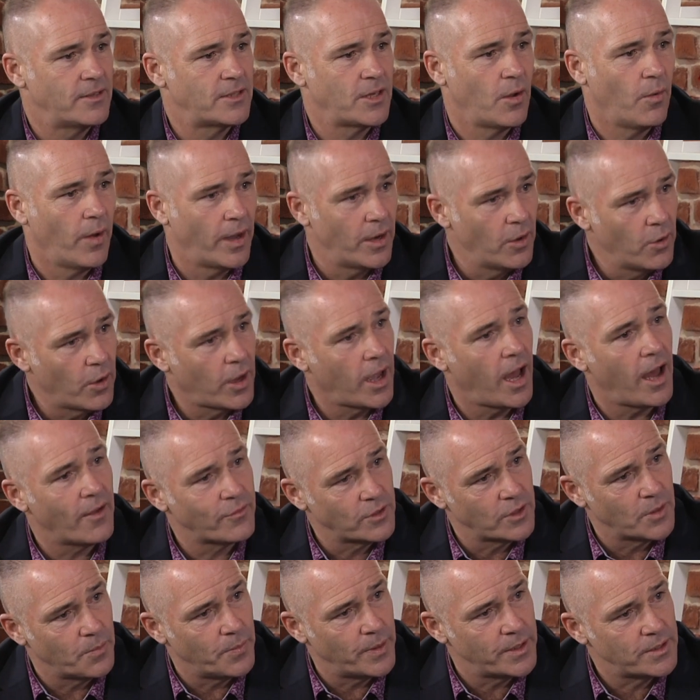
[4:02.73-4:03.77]
So yeah. I look
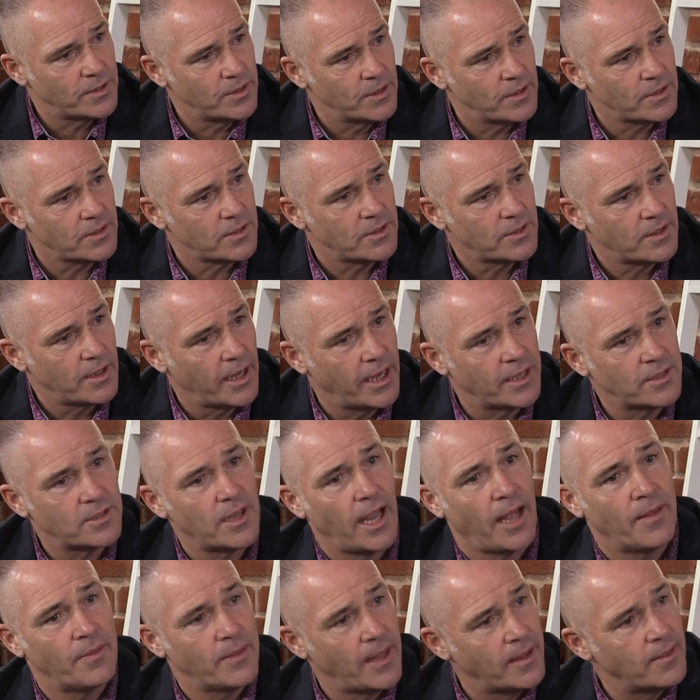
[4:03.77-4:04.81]
after the business, it's,
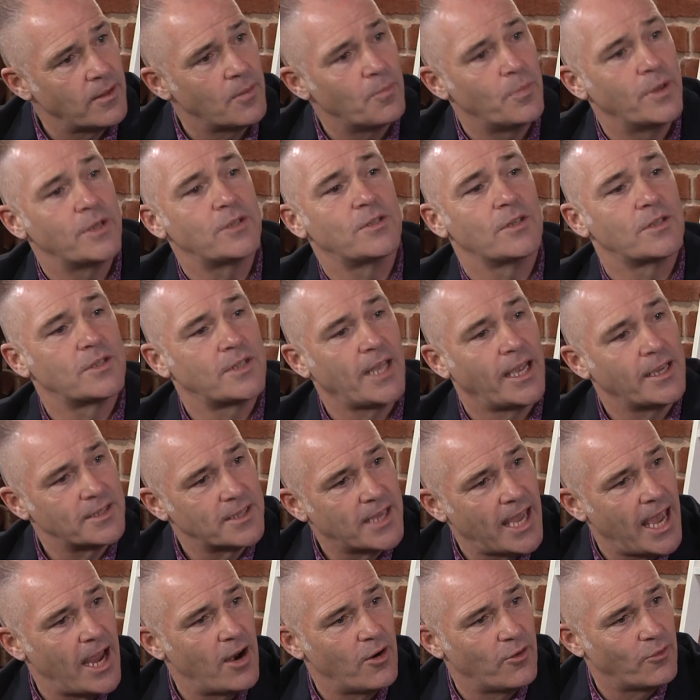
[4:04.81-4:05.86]
and then the business takes
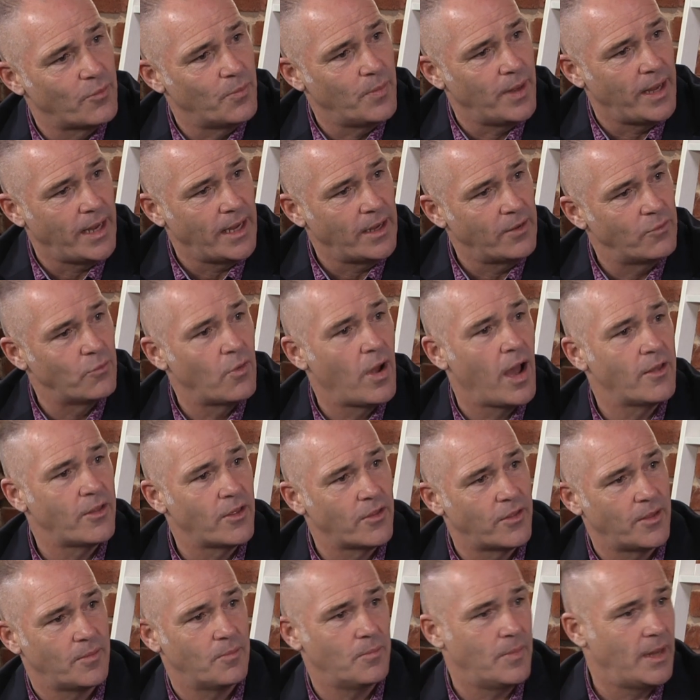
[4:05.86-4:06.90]
care of me rather
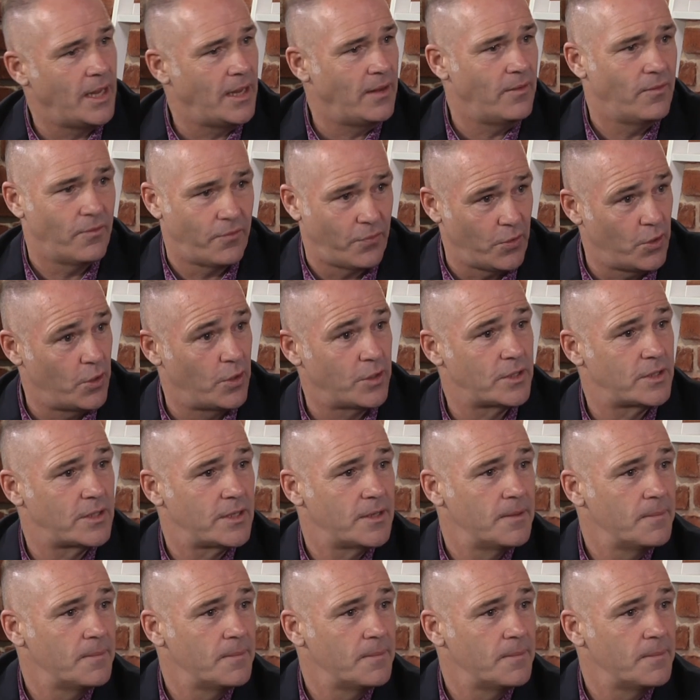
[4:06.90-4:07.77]
yeah. than me first.